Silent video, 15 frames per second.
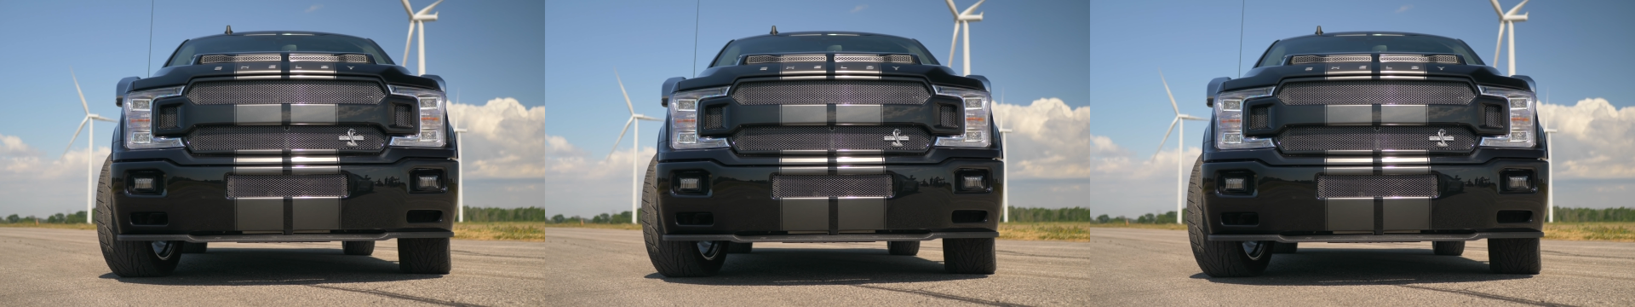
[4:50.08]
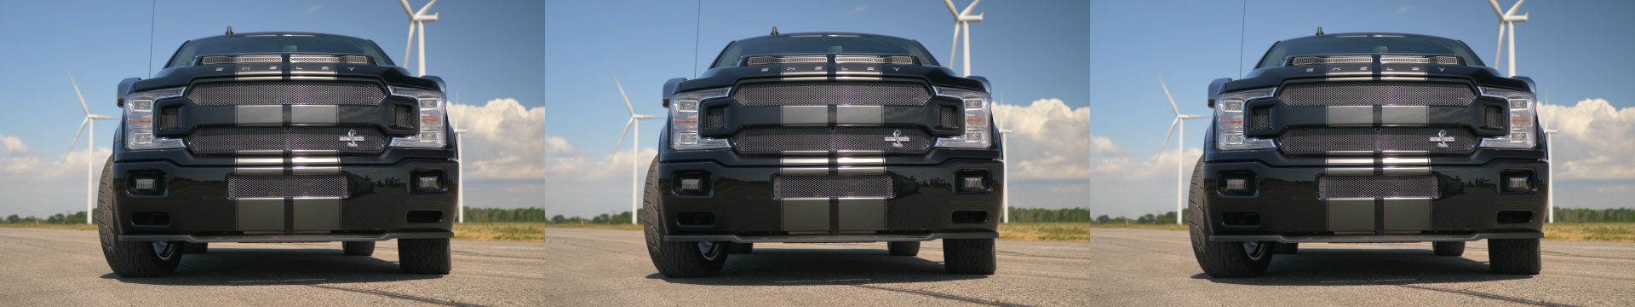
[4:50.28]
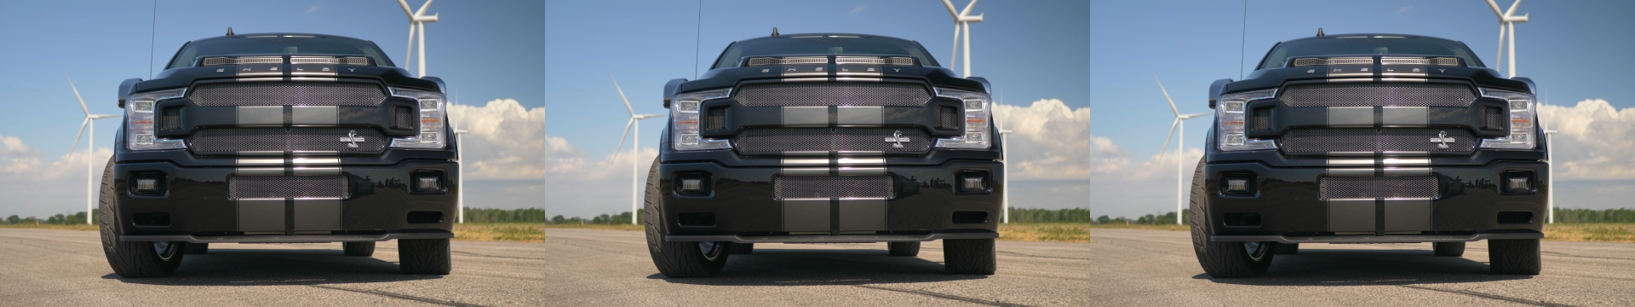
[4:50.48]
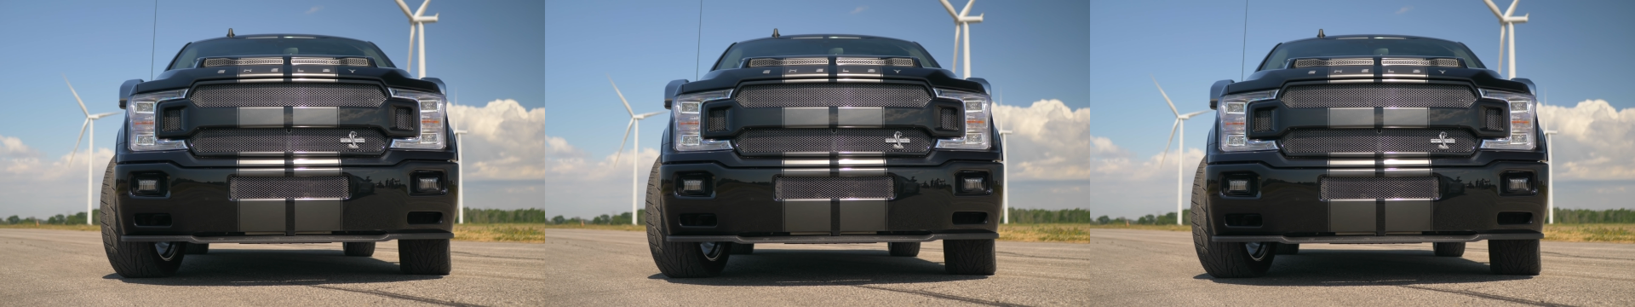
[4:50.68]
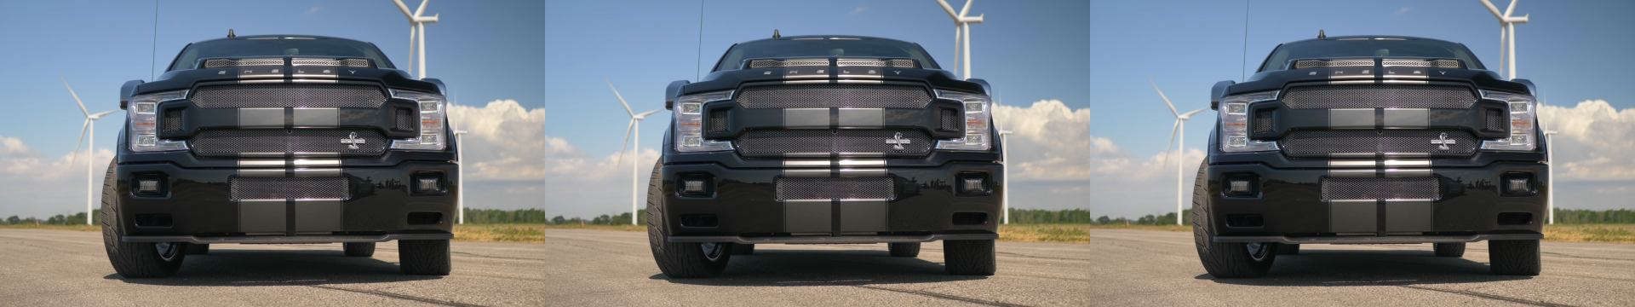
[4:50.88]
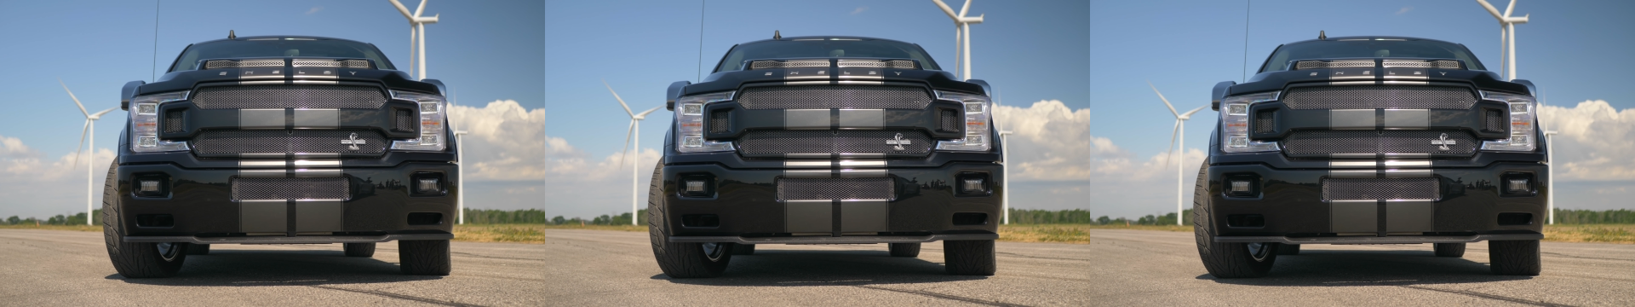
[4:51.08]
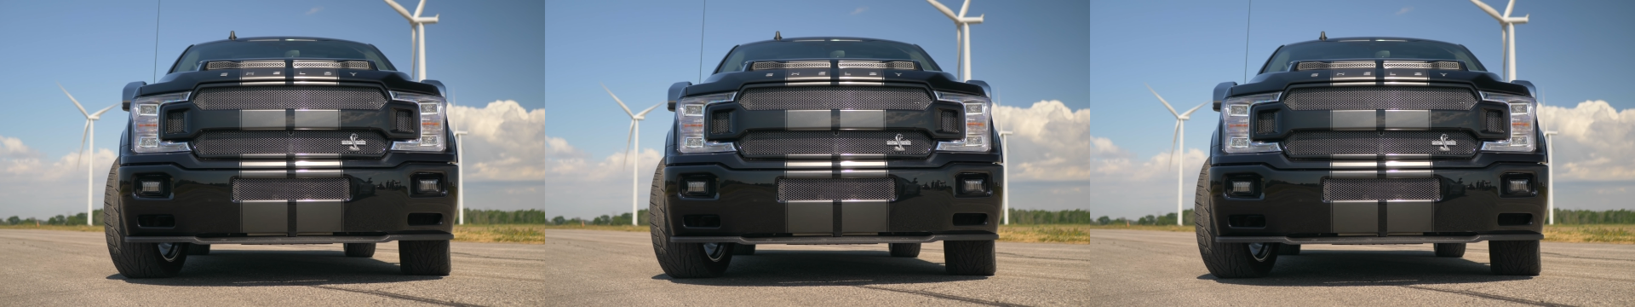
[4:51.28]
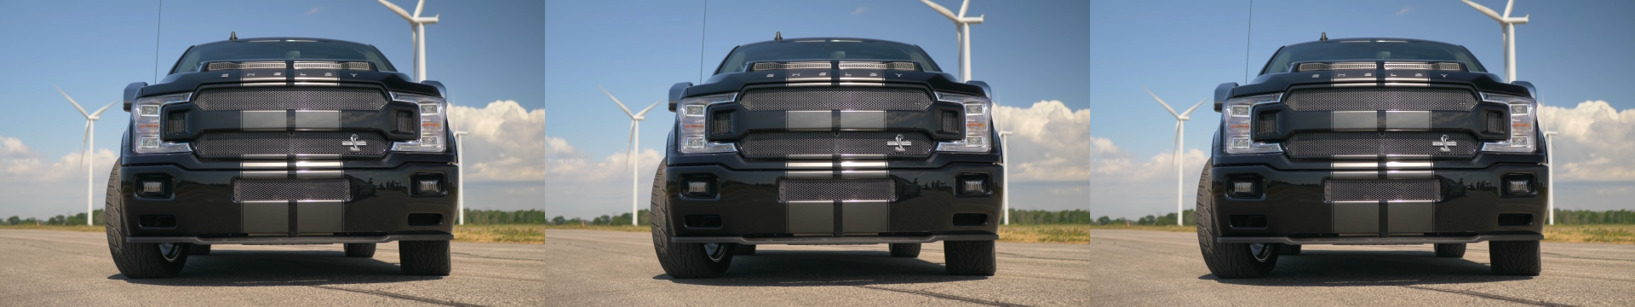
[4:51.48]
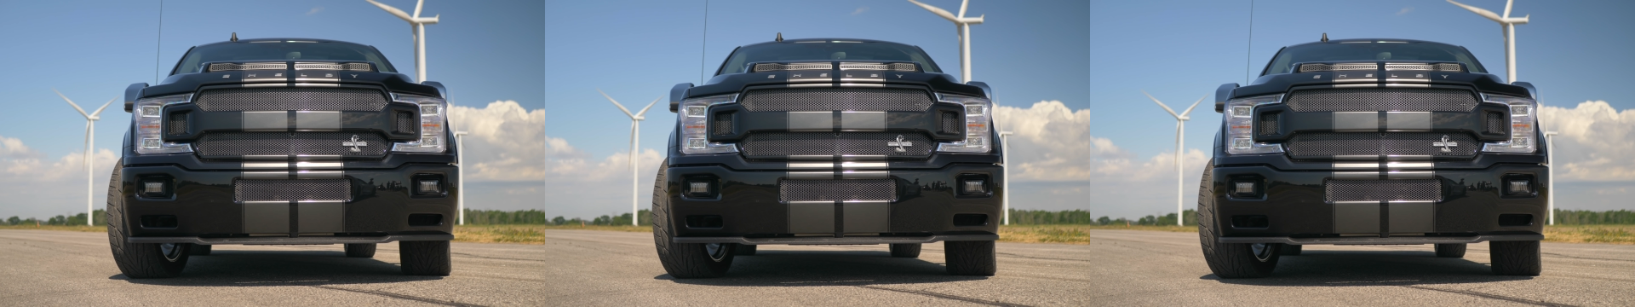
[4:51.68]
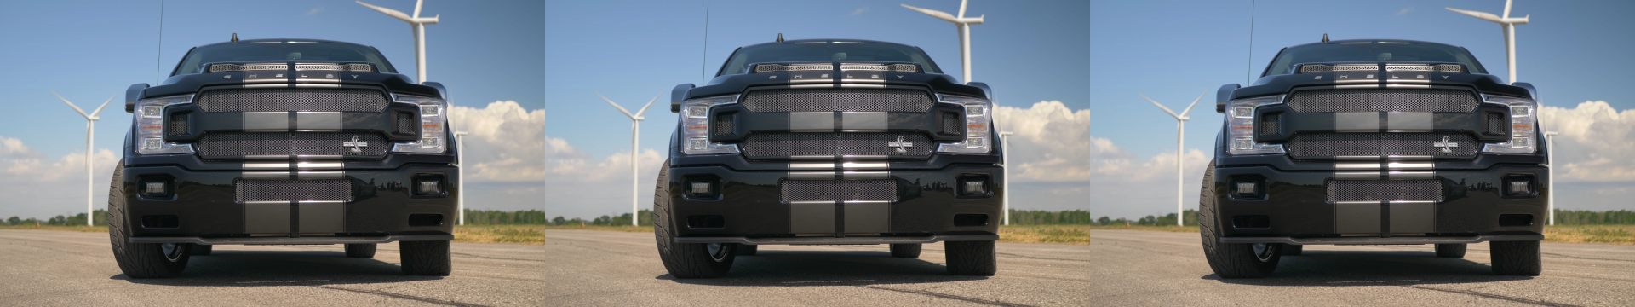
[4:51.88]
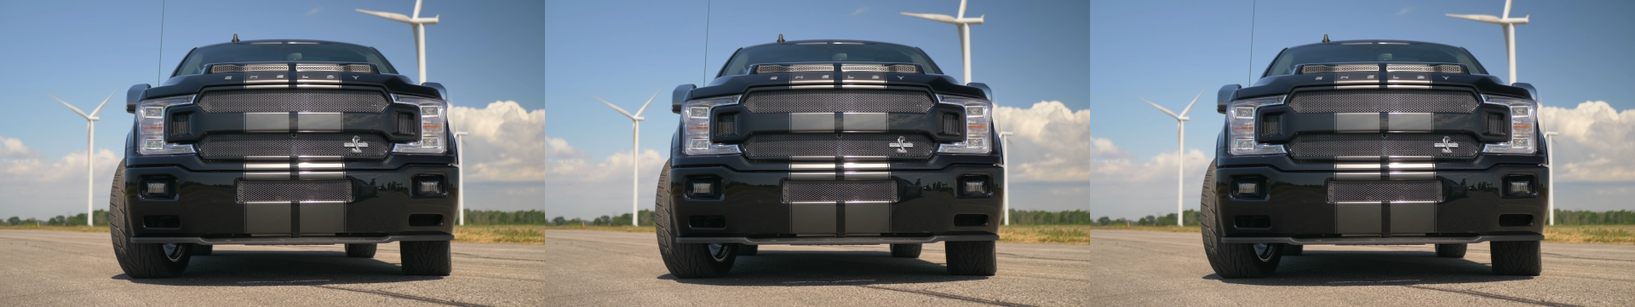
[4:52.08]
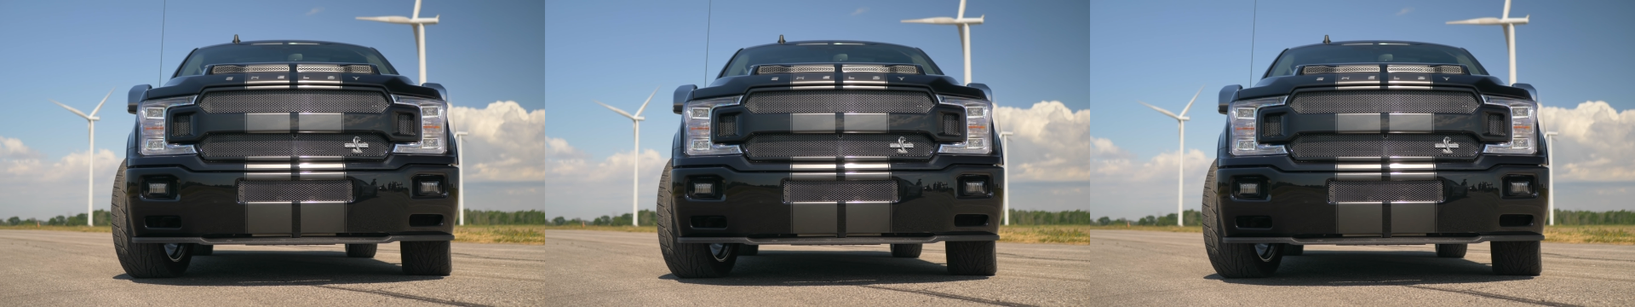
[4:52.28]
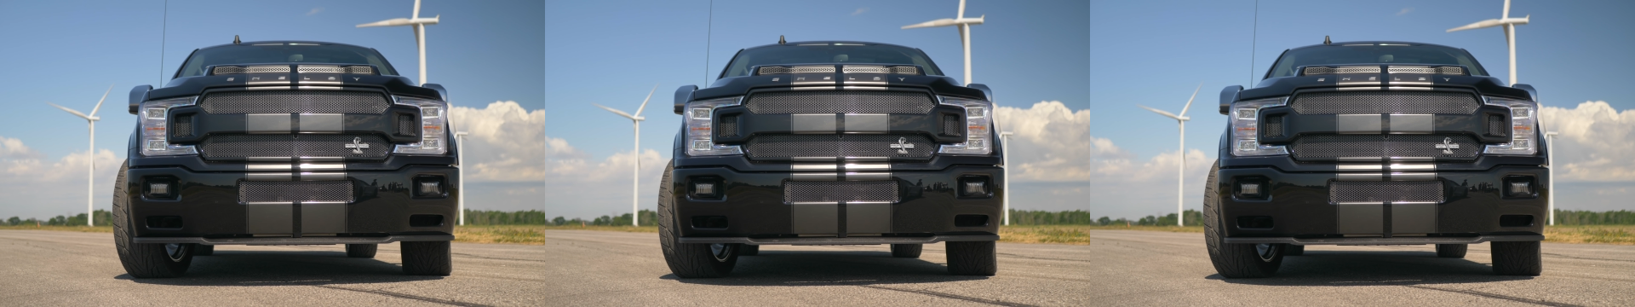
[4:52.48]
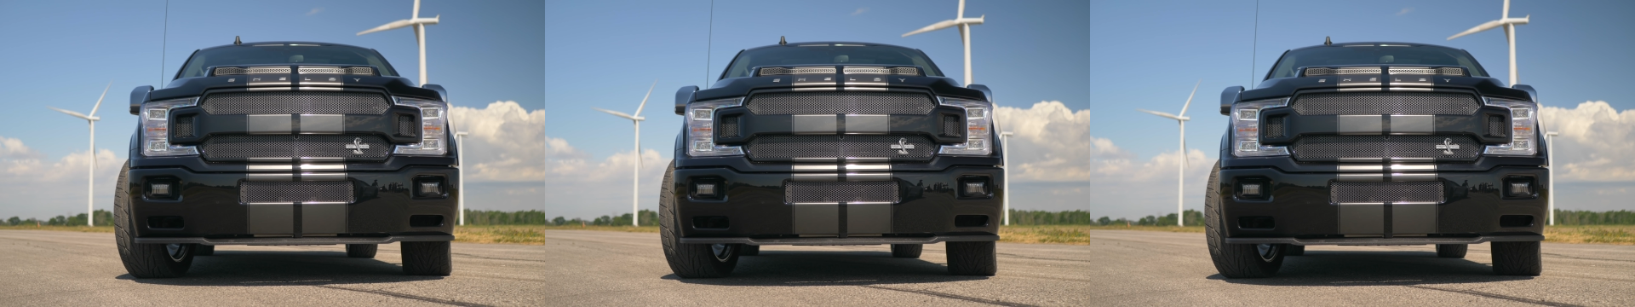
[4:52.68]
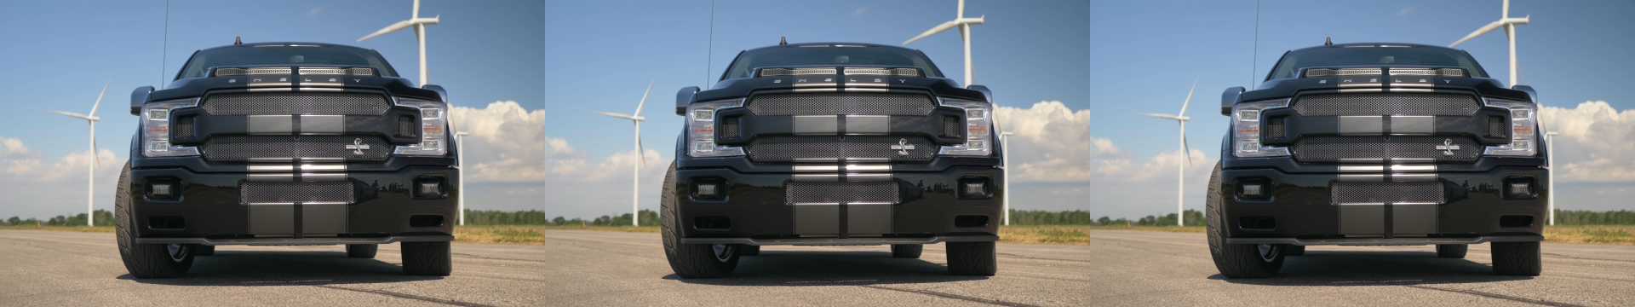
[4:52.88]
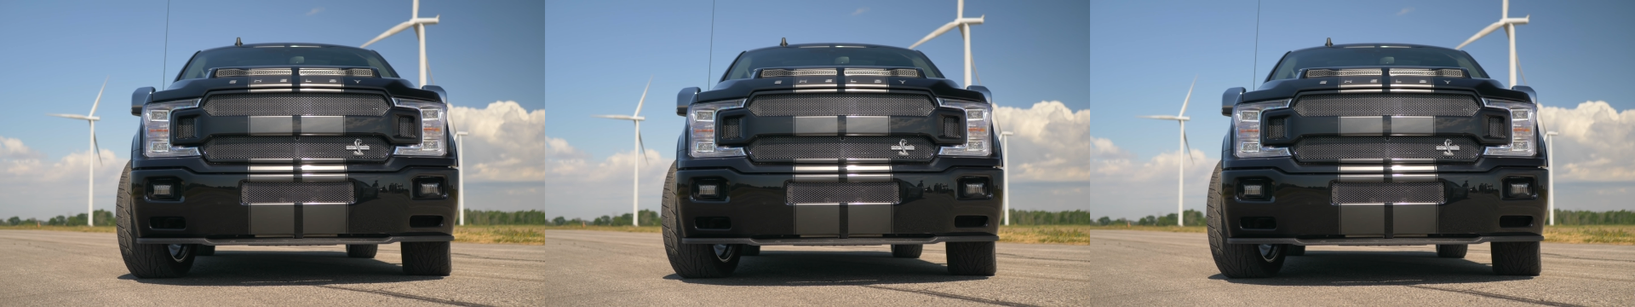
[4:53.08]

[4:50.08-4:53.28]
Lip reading: [unreadable: no face in view]